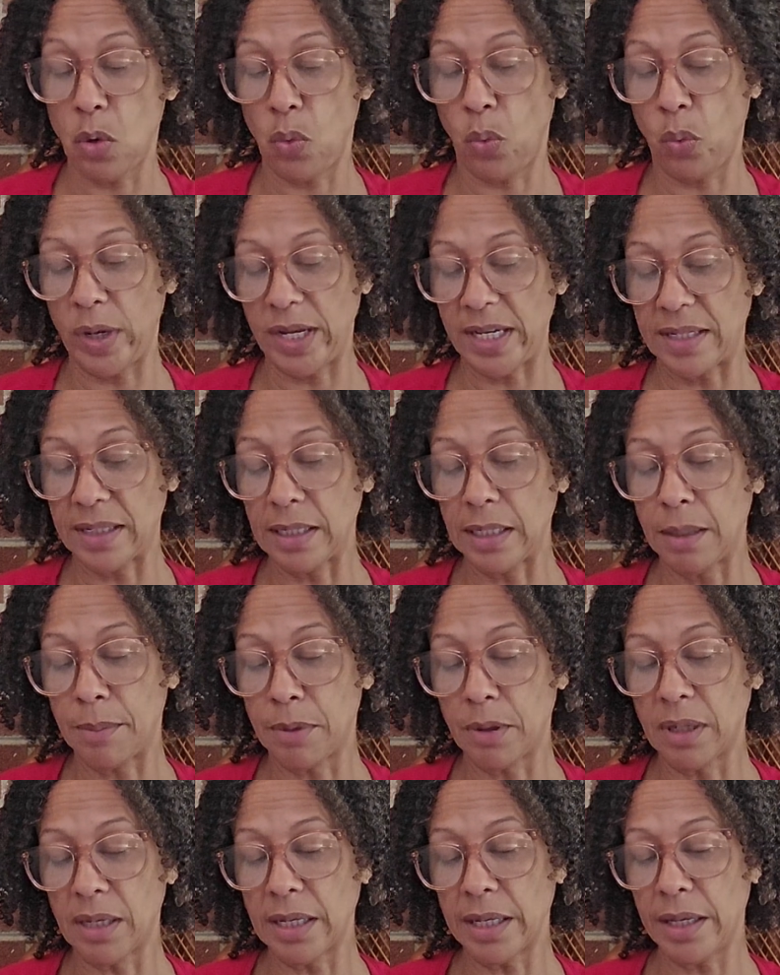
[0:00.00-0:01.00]
We
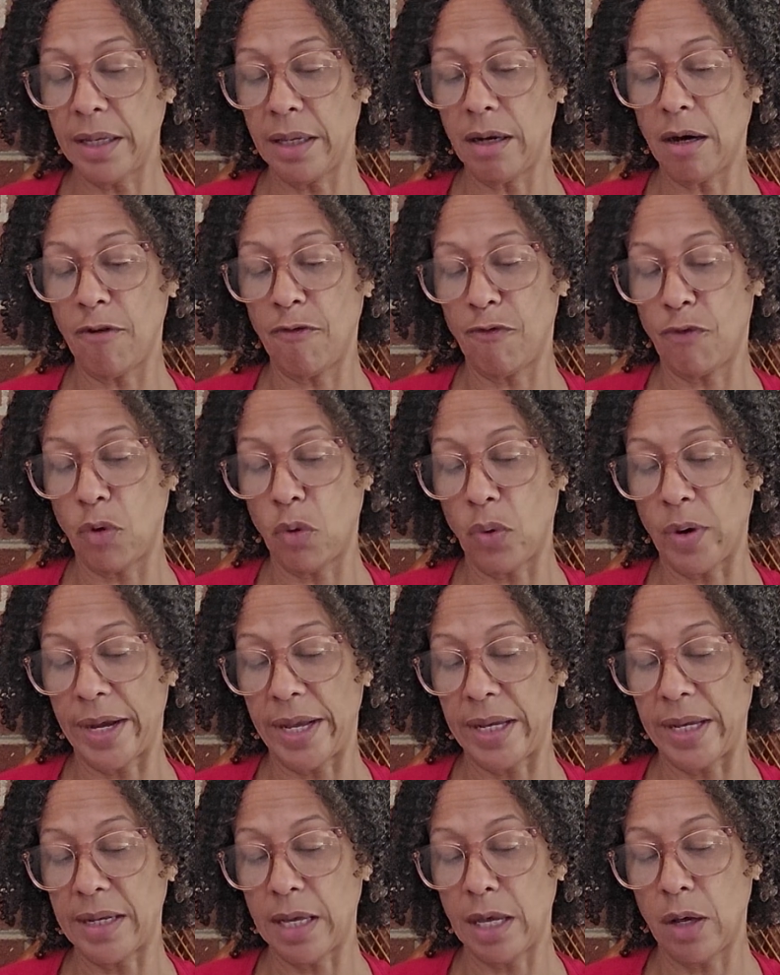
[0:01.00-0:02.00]
deliberately
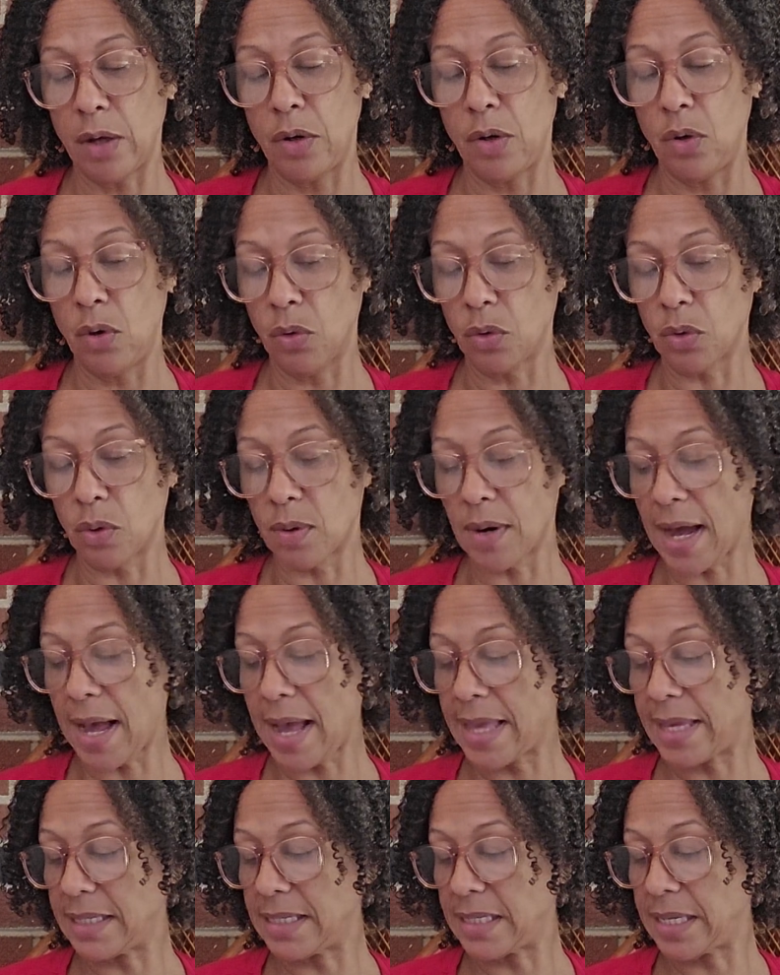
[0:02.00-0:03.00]
avoid
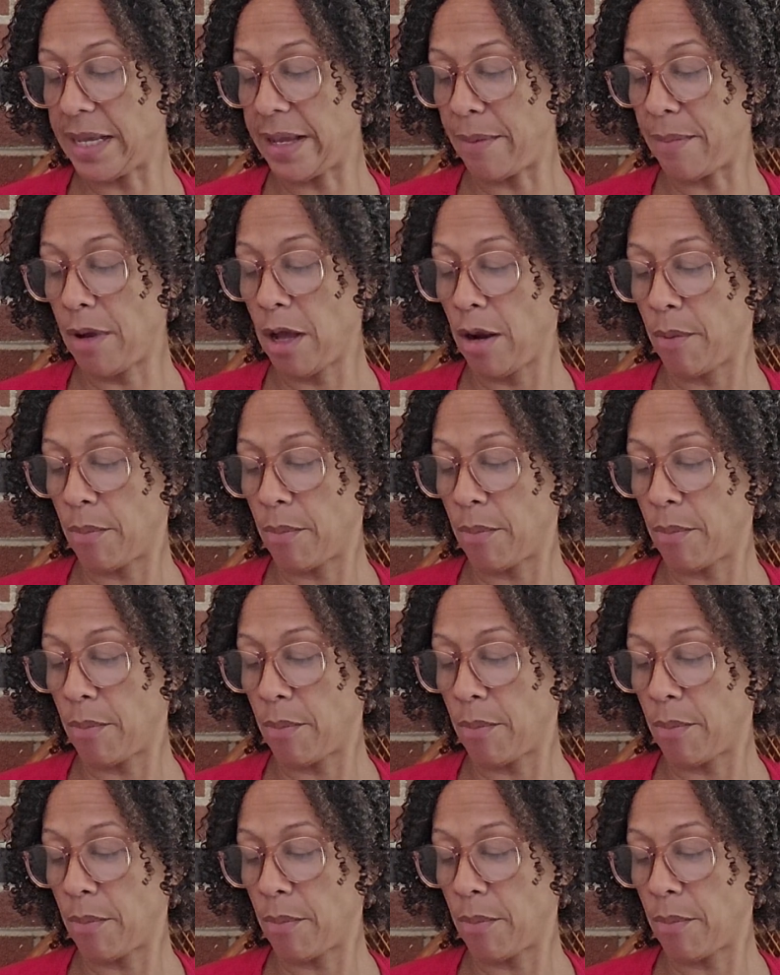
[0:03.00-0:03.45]
notoriety,